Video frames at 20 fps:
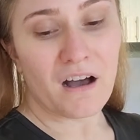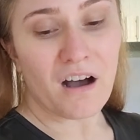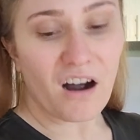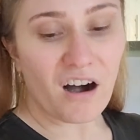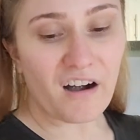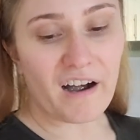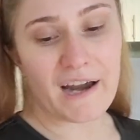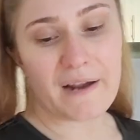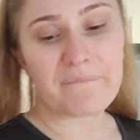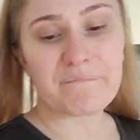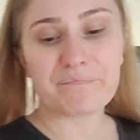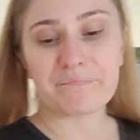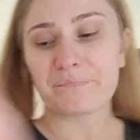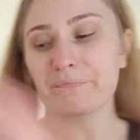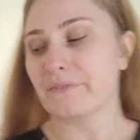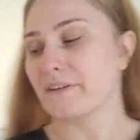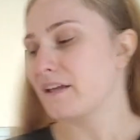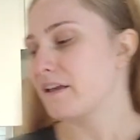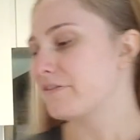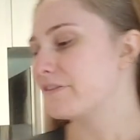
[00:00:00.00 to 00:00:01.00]
All right,
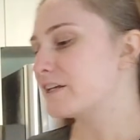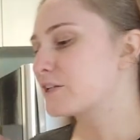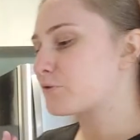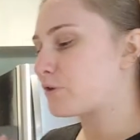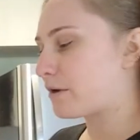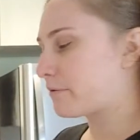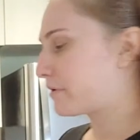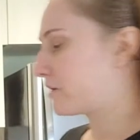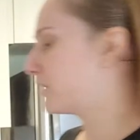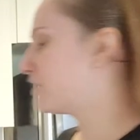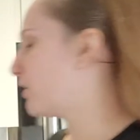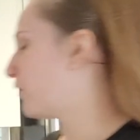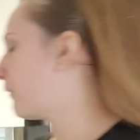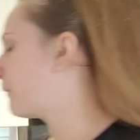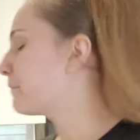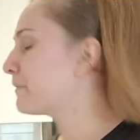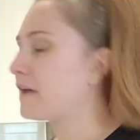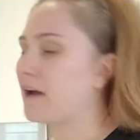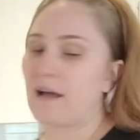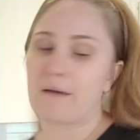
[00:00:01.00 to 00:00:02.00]
this is what I'm gonna do.
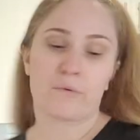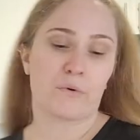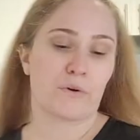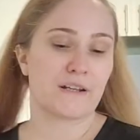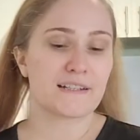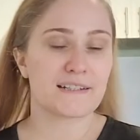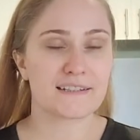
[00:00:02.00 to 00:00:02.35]
I'm gonna